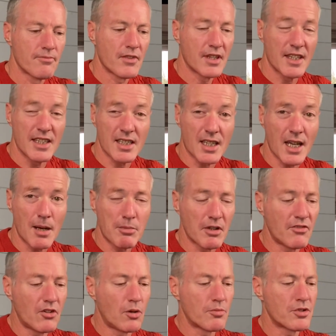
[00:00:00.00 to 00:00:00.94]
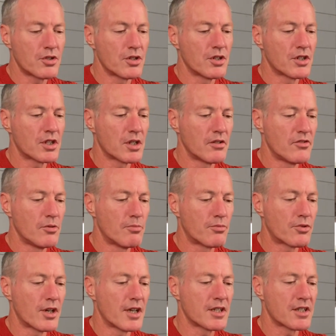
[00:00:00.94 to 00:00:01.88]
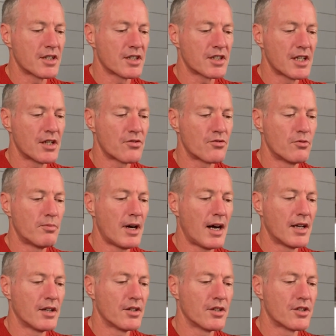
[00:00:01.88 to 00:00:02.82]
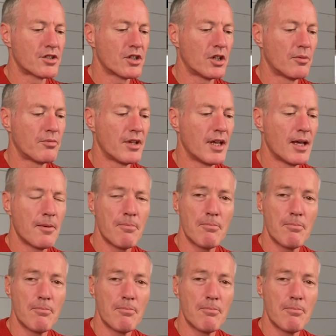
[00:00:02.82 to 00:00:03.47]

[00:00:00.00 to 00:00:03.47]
There's a couple of options. So if you press the central button at the top there,